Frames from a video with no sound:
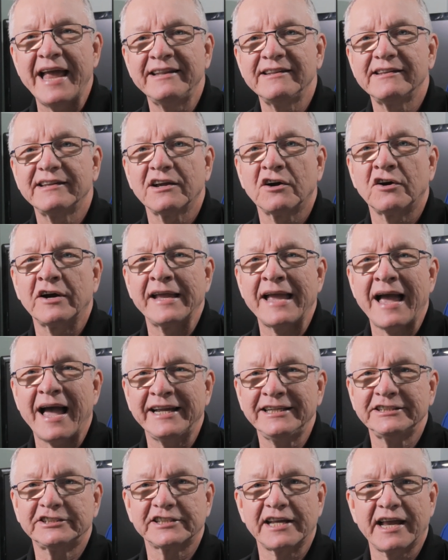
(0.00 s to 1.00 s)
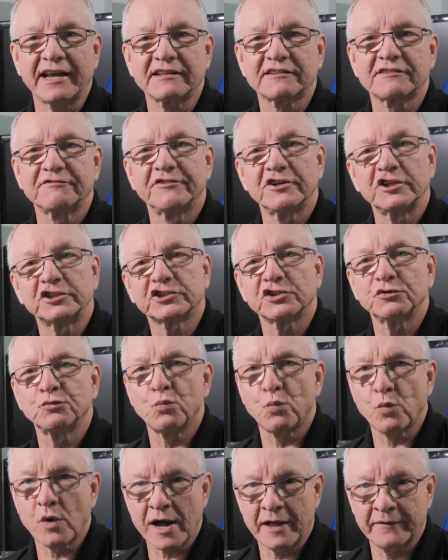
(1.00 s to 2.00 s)
NDI-HX
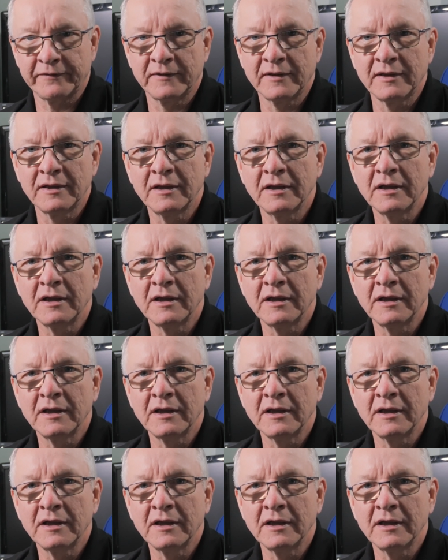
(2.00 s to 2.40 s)
version 1,